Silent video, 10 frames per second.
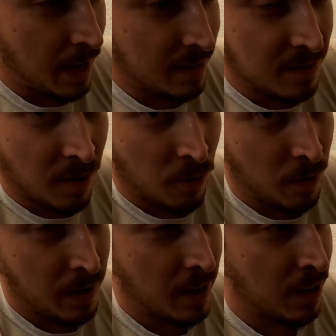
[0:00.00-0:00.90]
And I don't
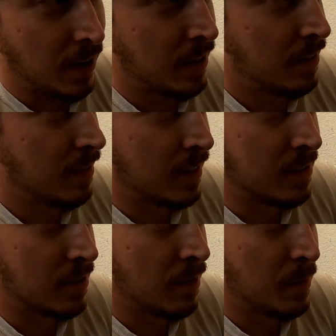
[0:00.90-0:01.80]
want to hear it.
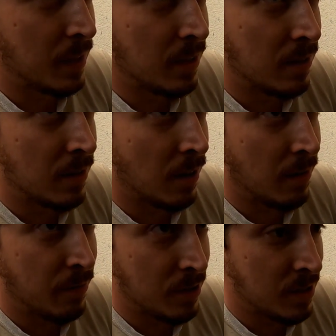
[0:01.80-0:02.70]
It's going to be
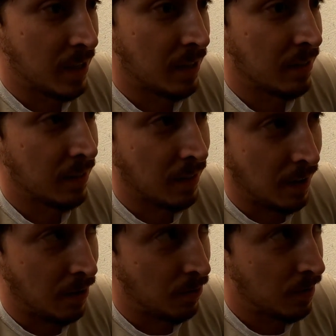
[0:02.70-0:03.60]
godforsakenly
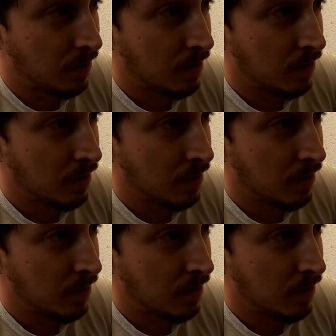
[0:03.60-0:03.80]
loud.